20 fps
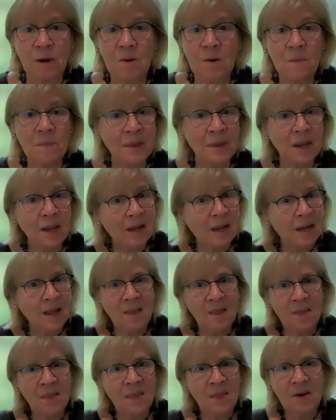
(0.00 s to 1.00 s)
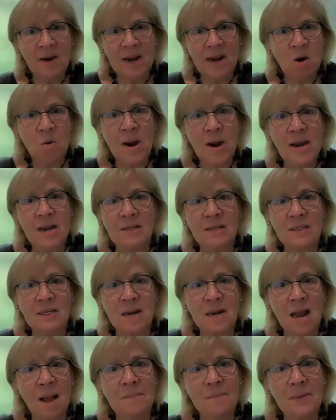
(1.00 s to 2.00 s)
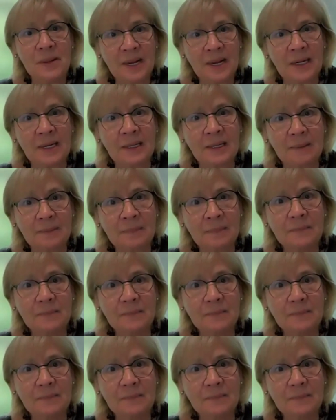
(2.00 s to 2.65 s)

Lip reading: throat, their airway is not big.